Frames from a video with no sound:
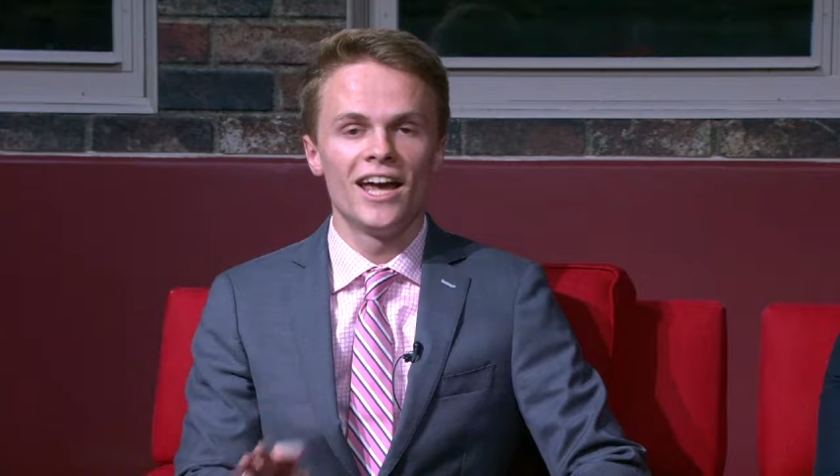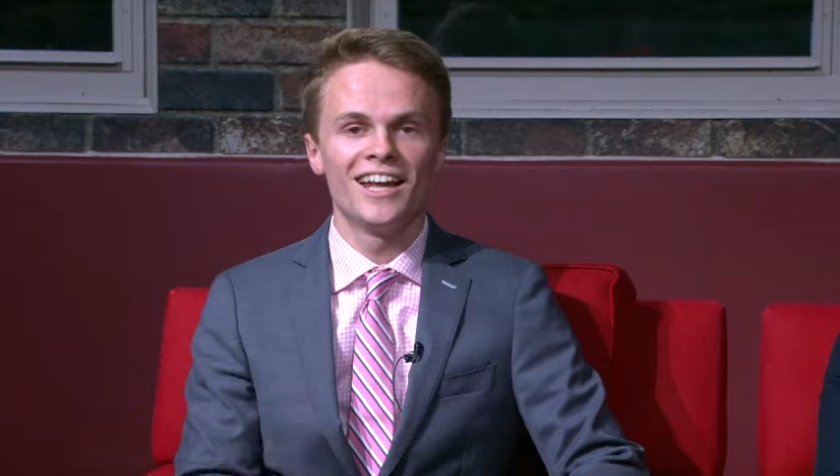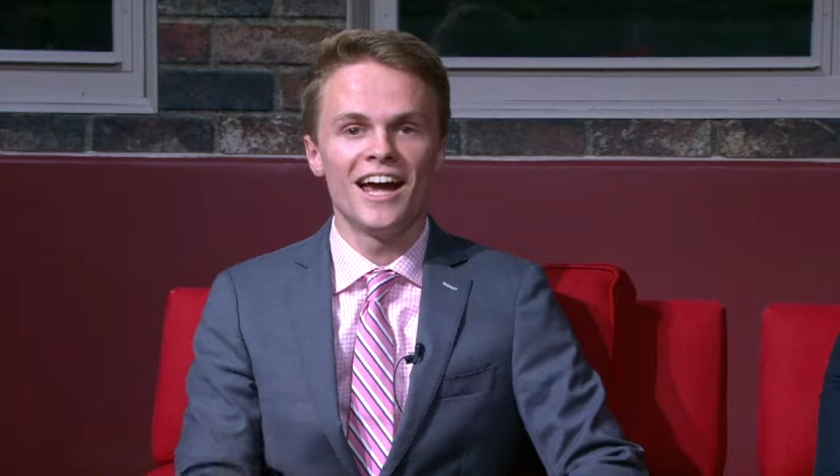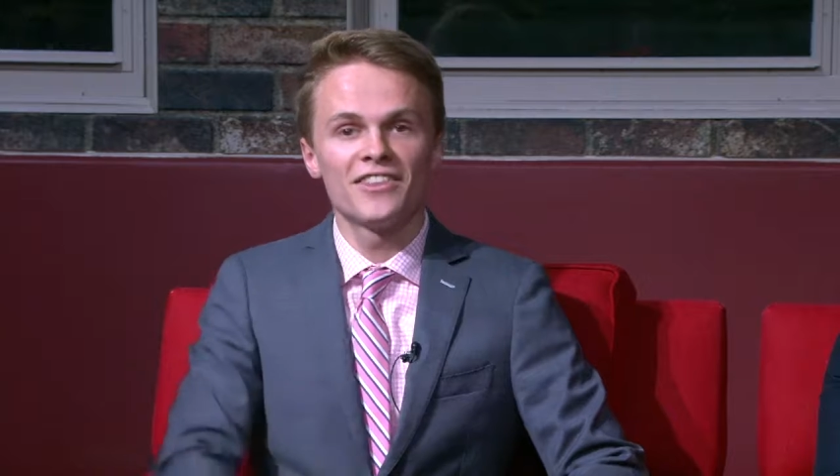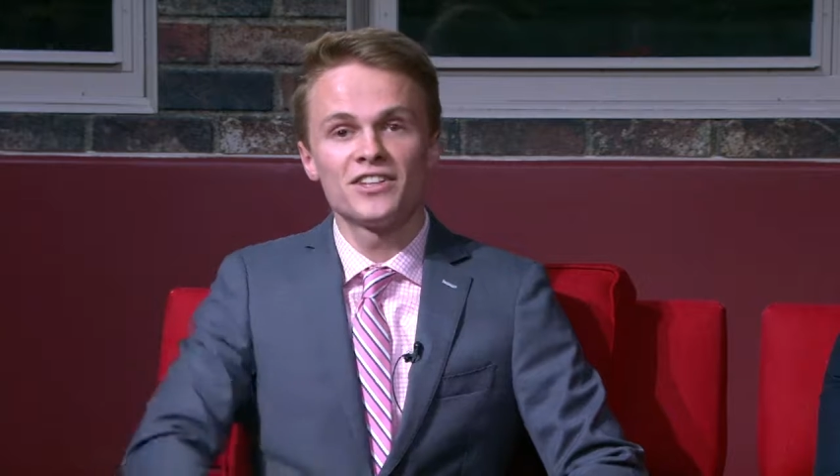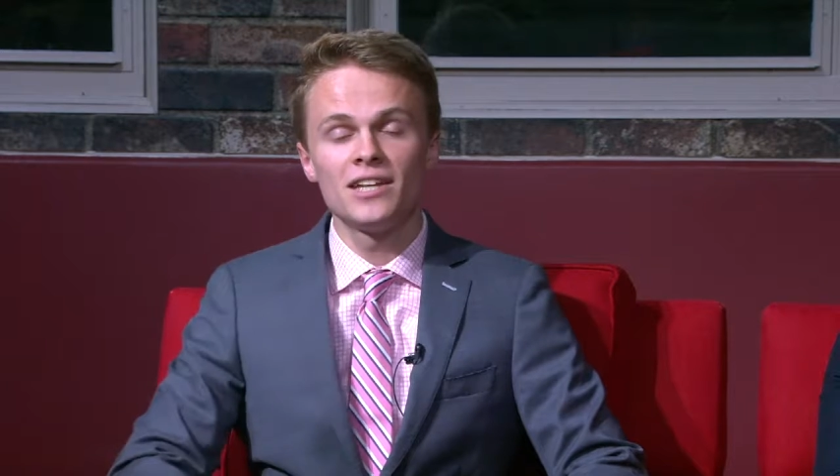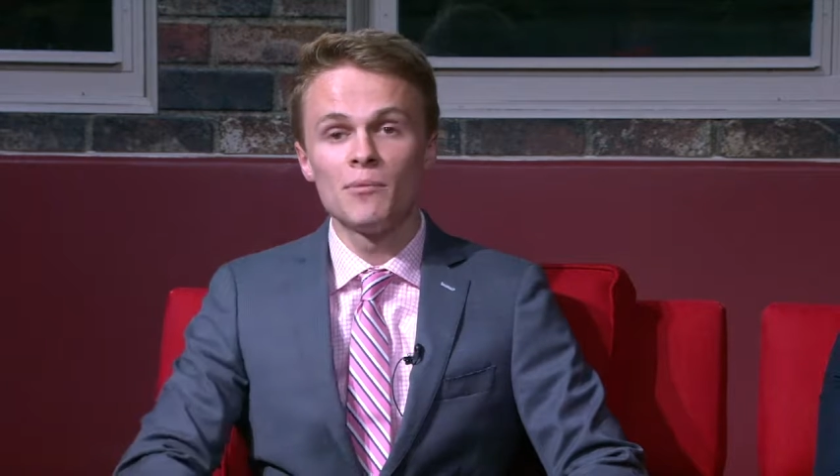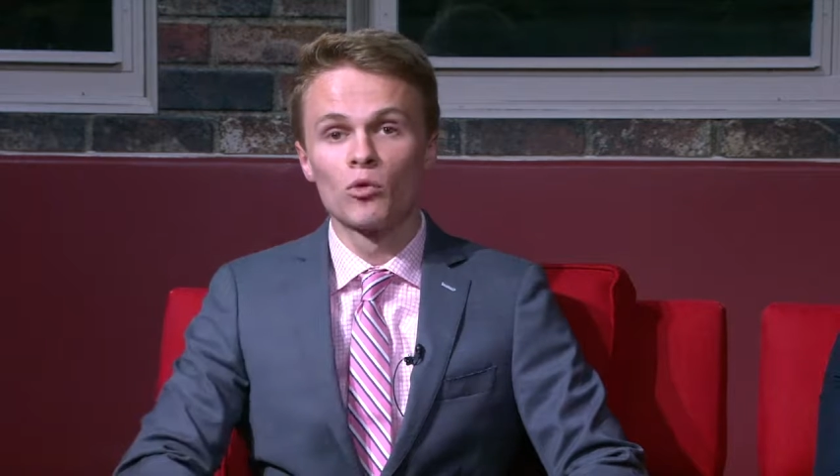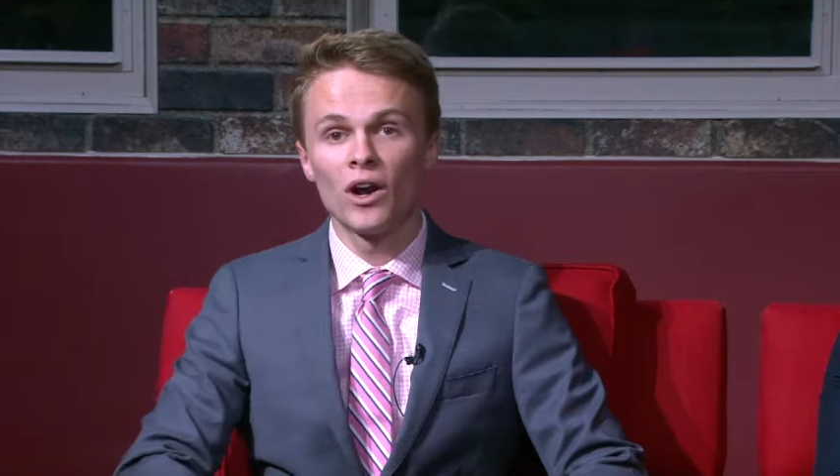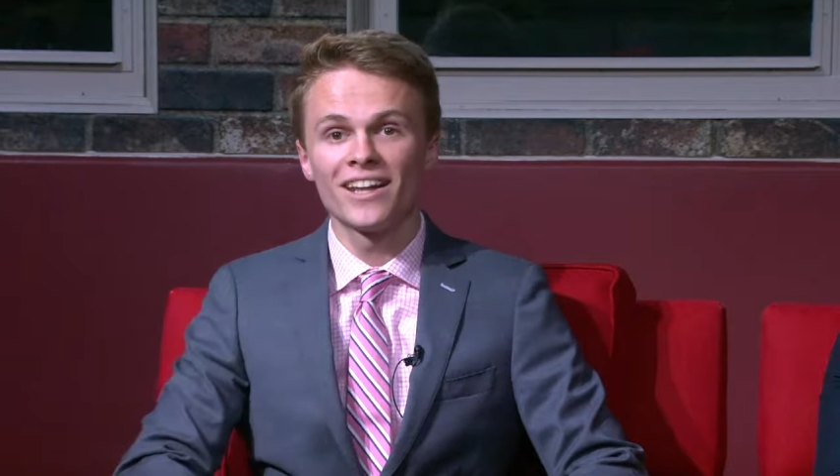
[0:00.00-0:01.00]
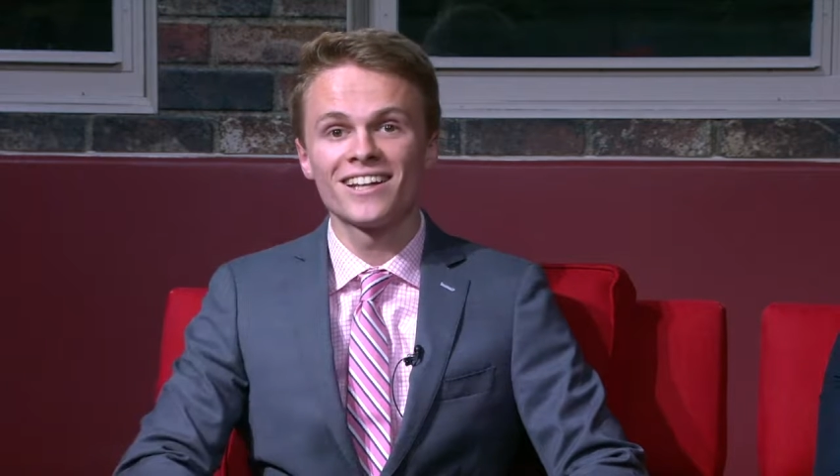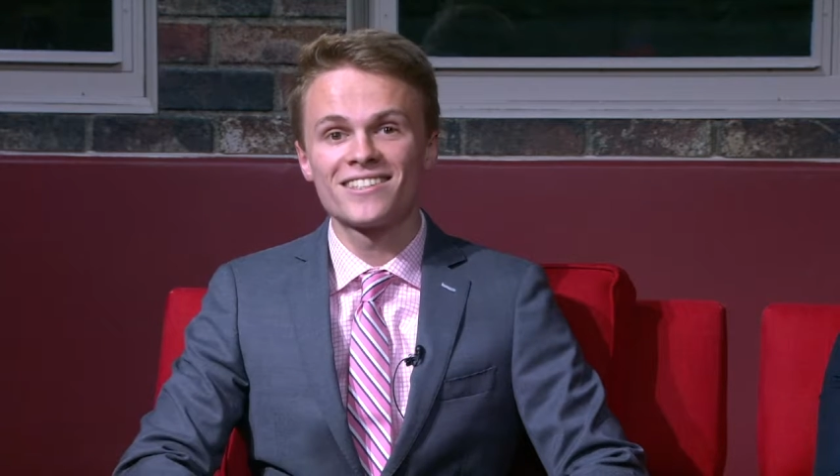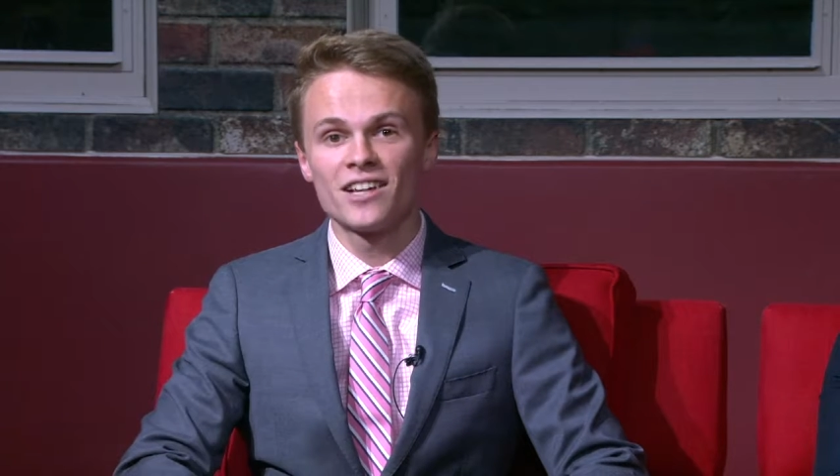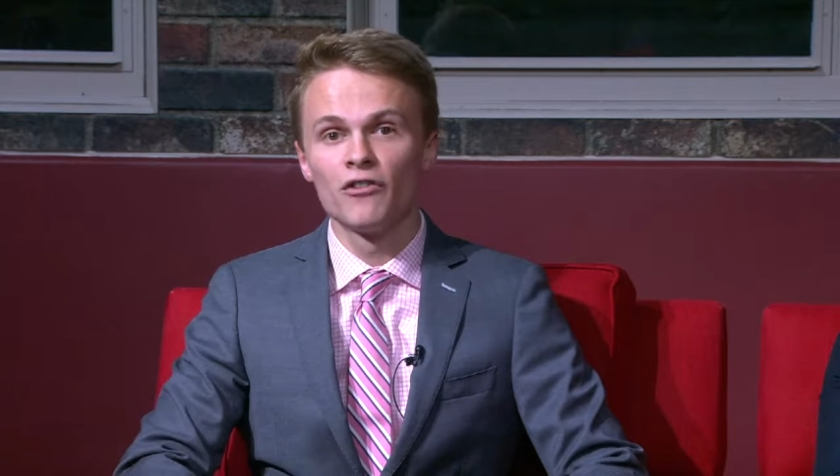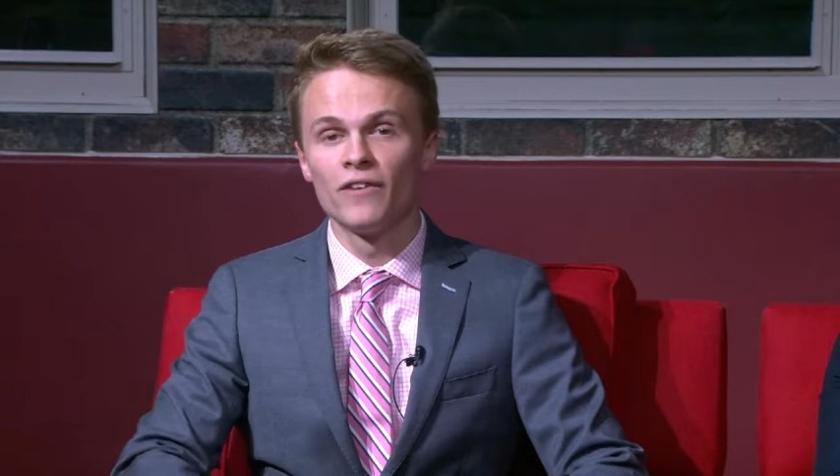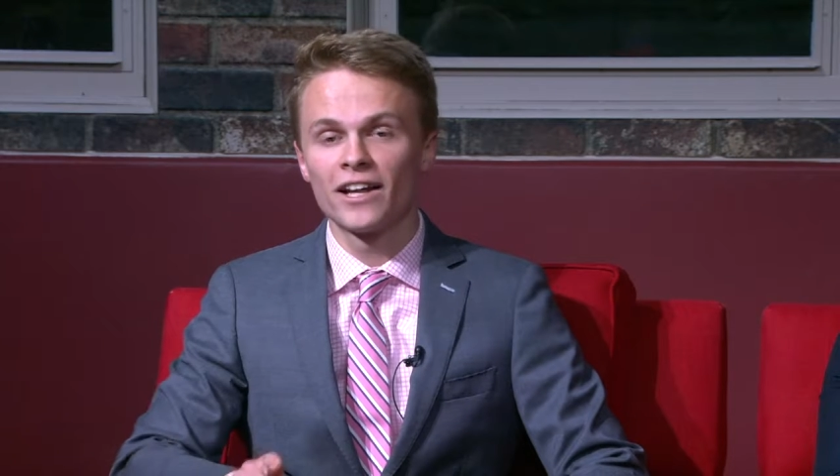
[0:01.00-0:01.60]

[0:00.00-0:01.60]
and had the team running itself